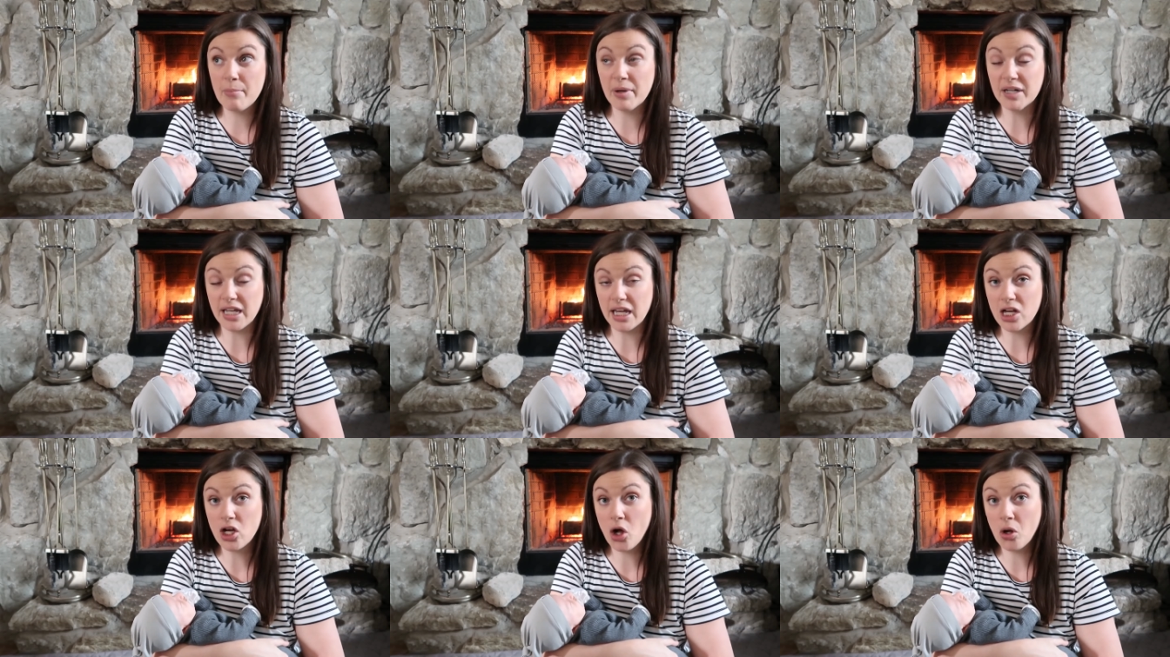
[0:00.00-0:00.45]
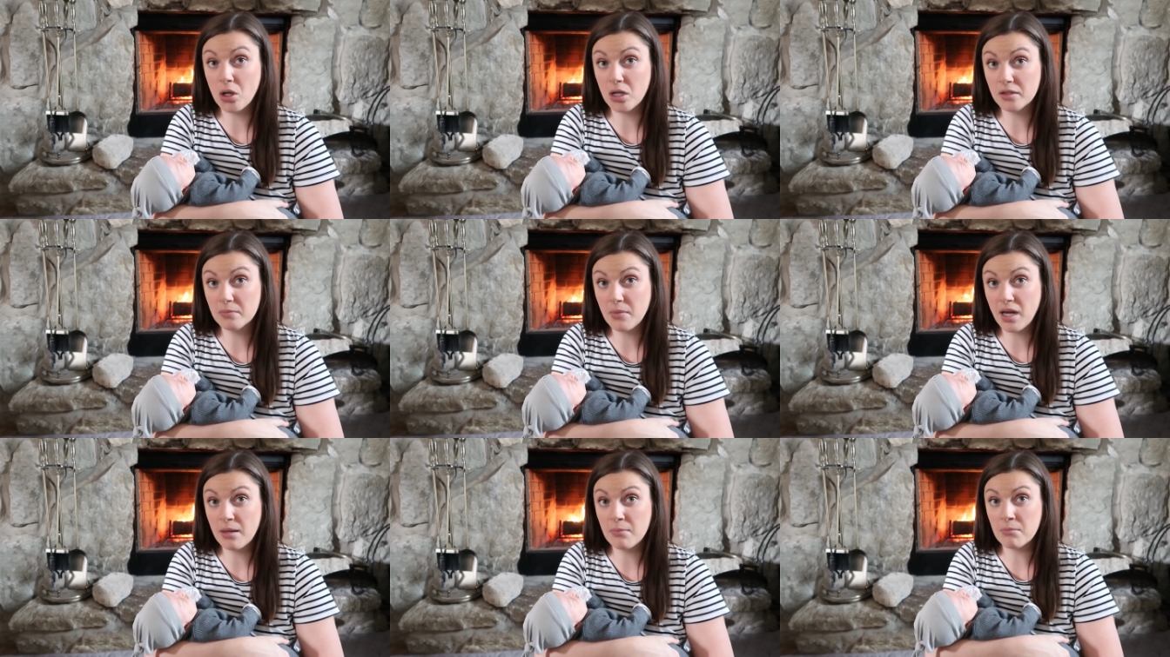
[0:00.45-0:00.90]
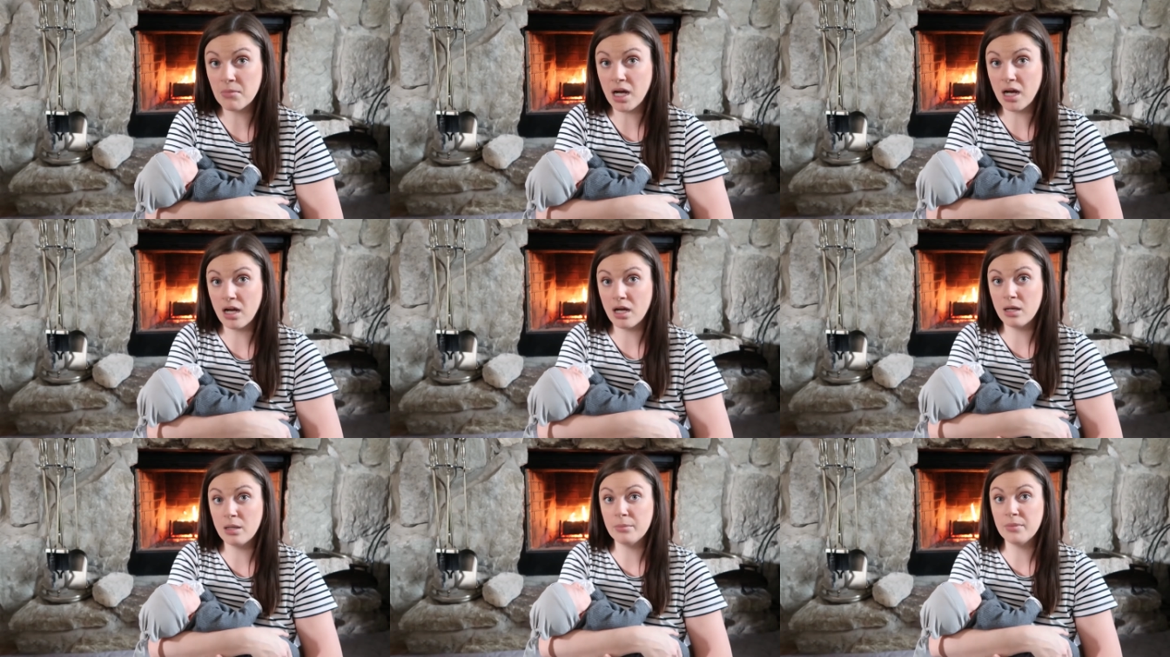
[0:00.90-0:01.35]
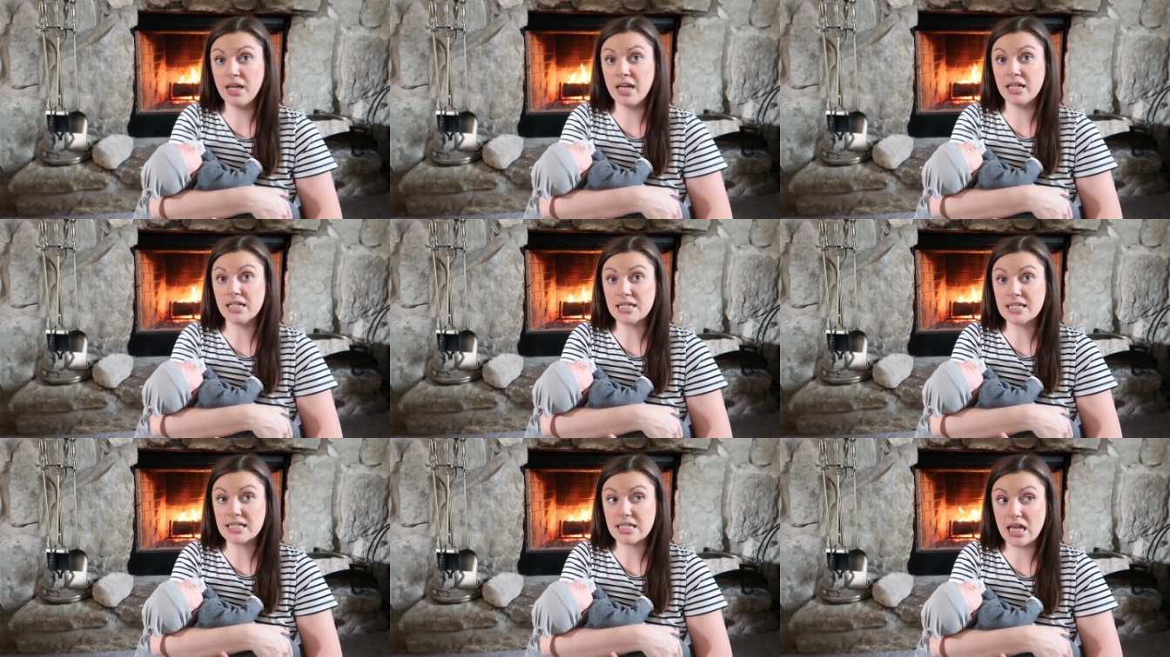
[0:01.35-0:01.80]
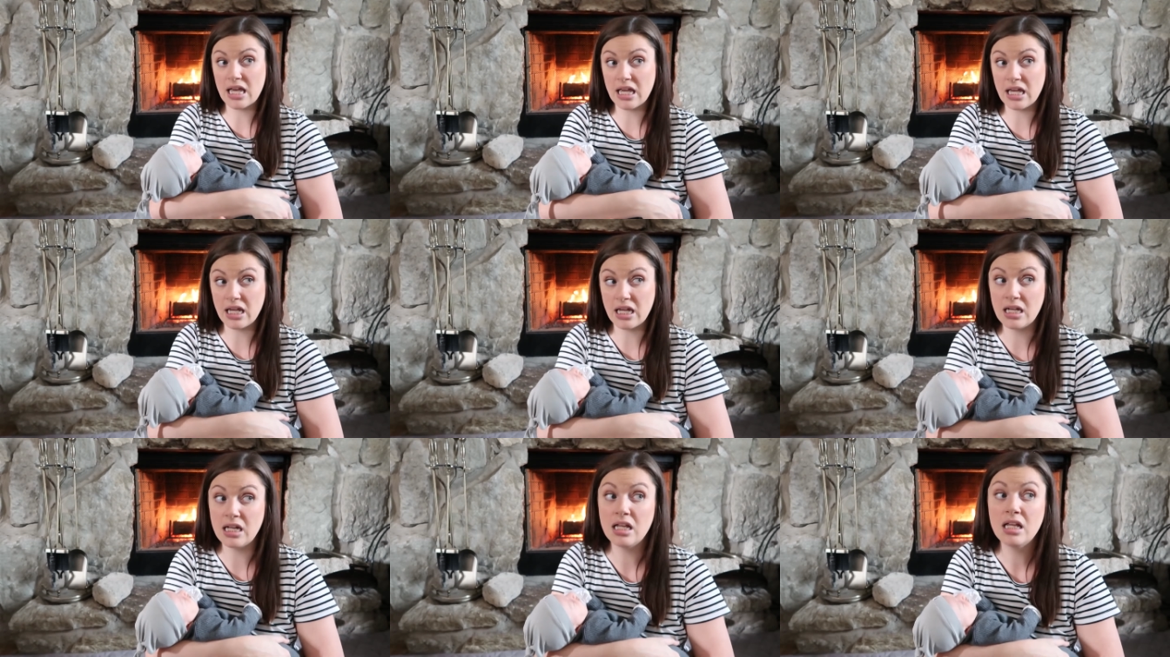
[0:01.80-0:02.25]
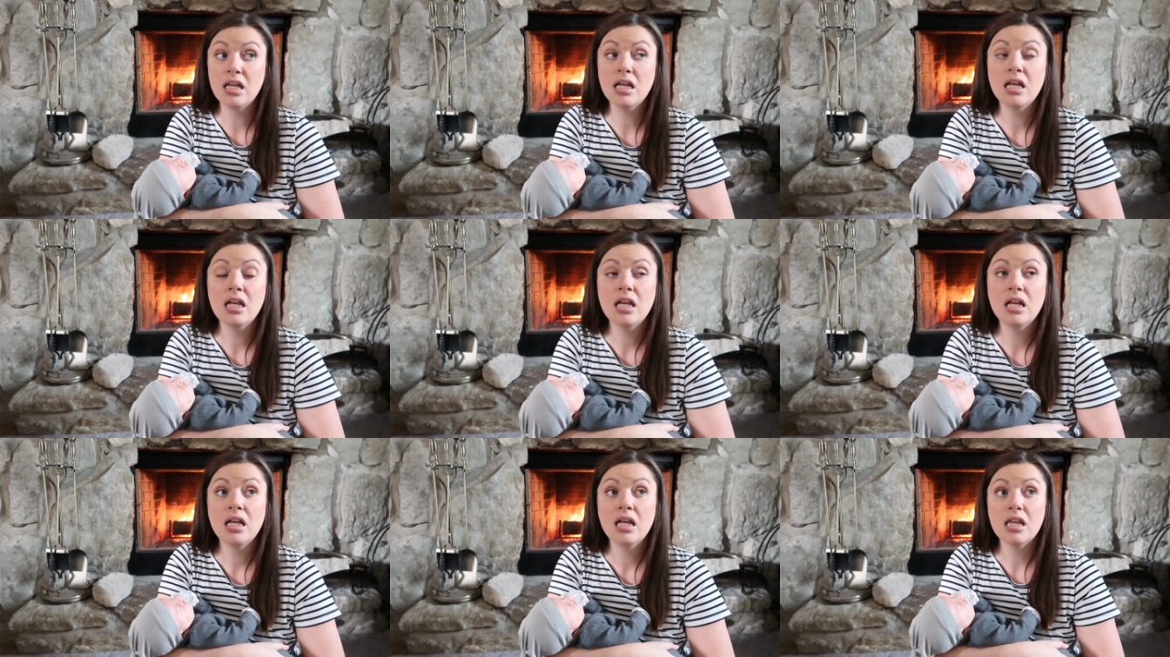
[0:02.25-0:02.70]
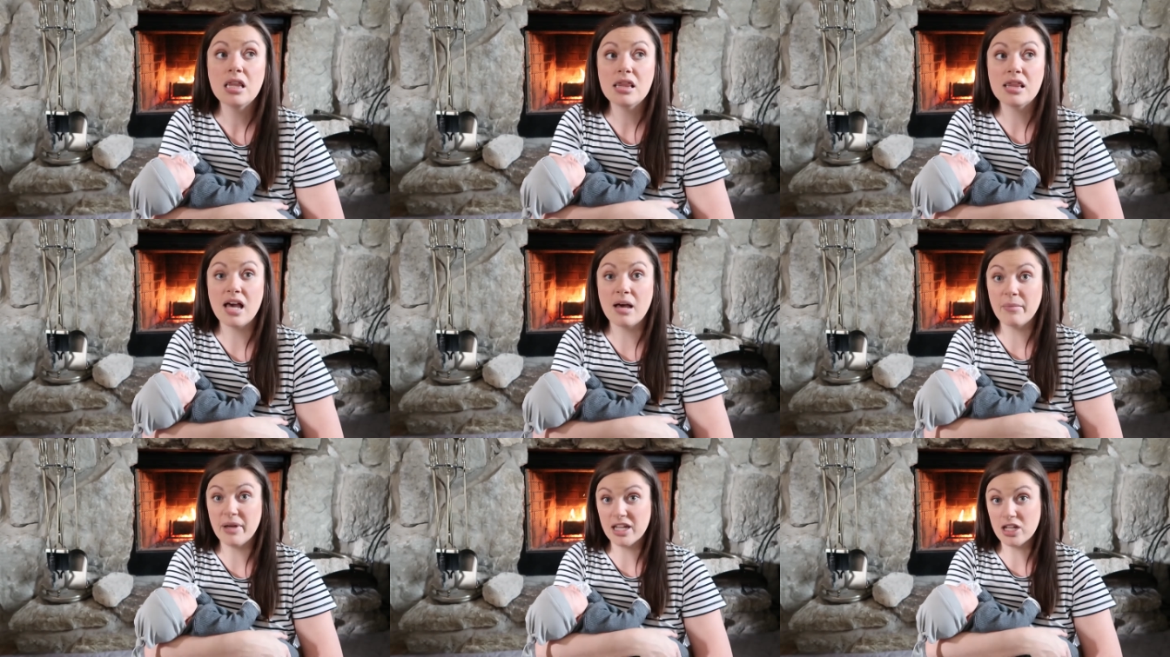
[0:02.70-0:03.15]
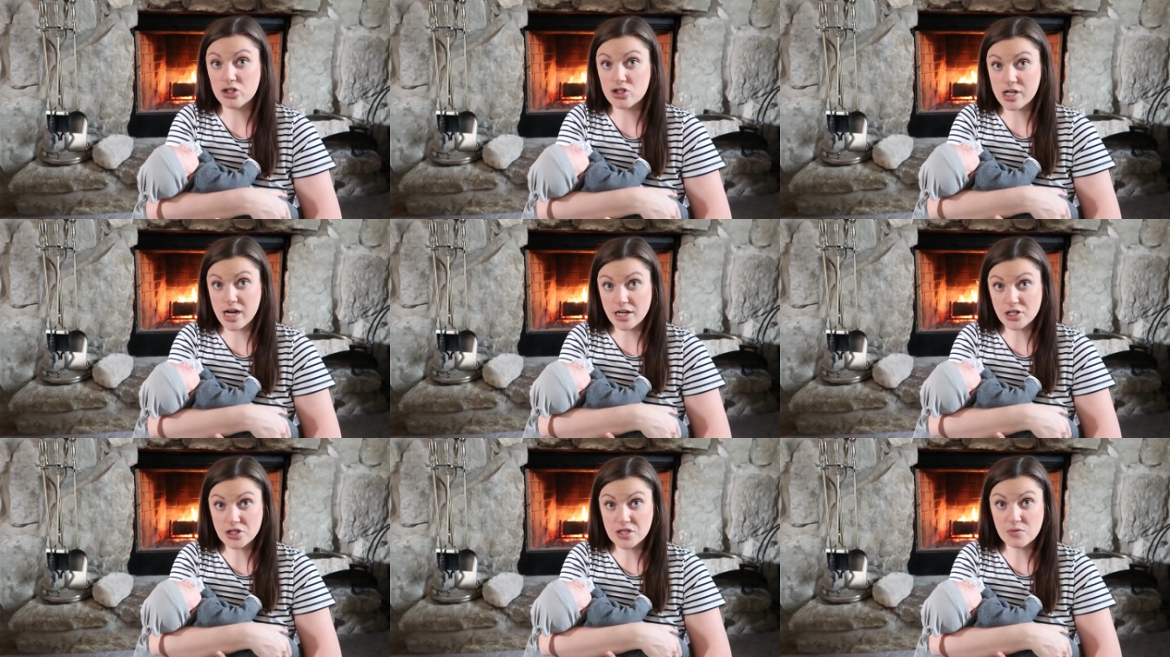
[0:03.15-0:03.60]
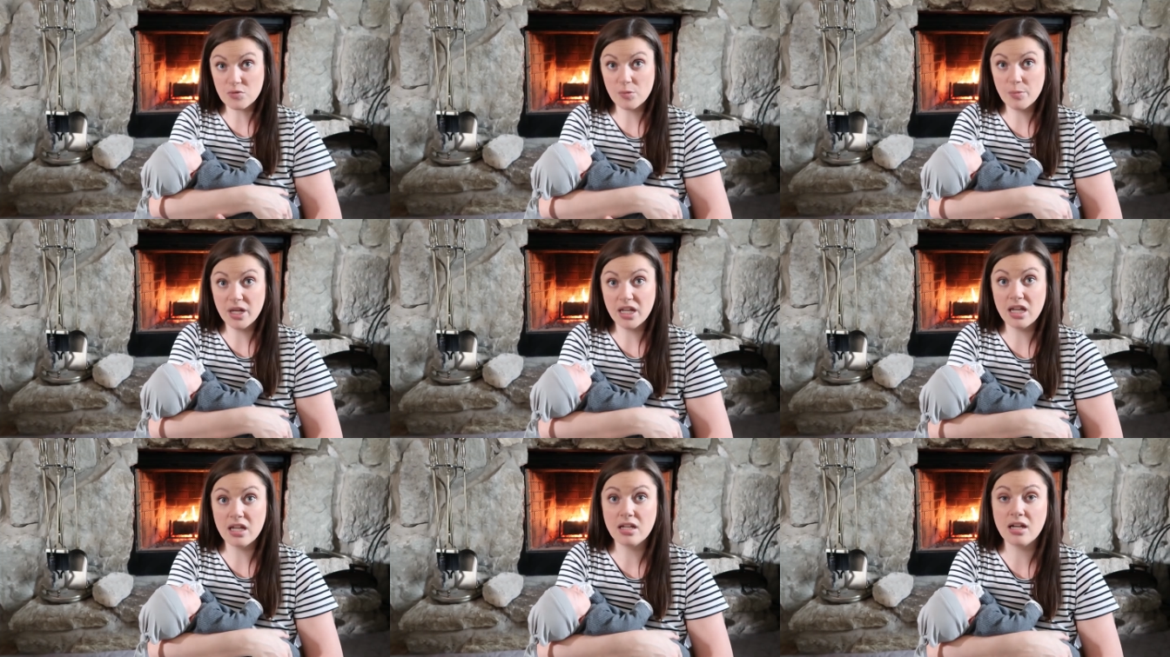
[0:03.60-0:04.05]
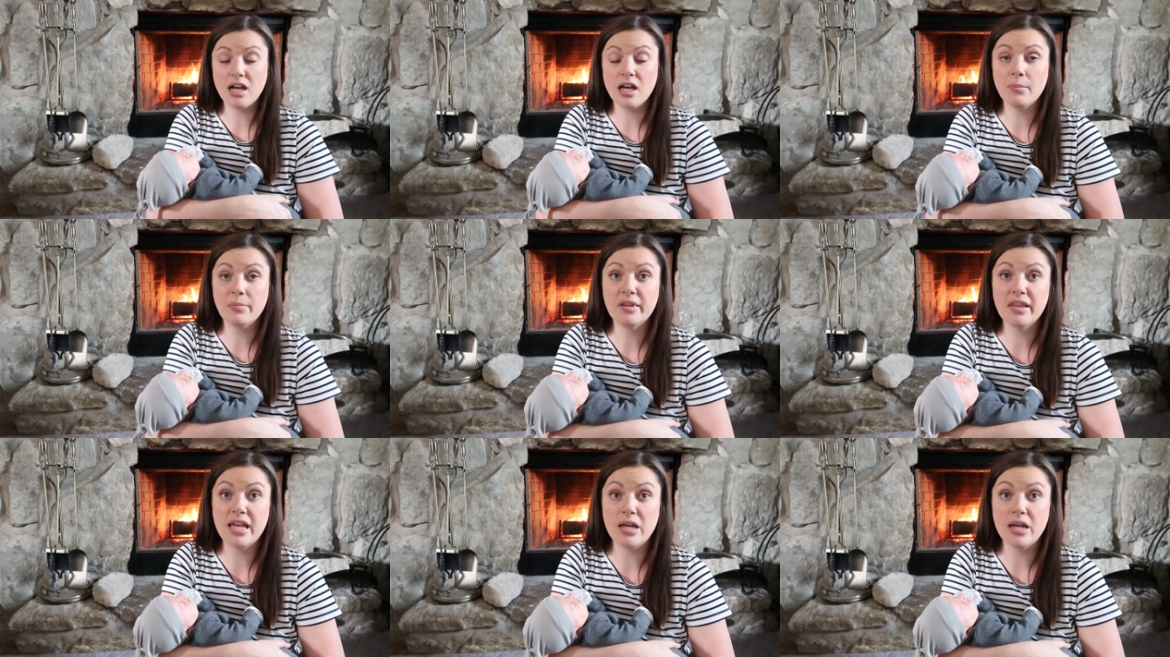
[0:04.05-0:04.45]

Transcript: but I called my mom and said, that my contractions were picking up.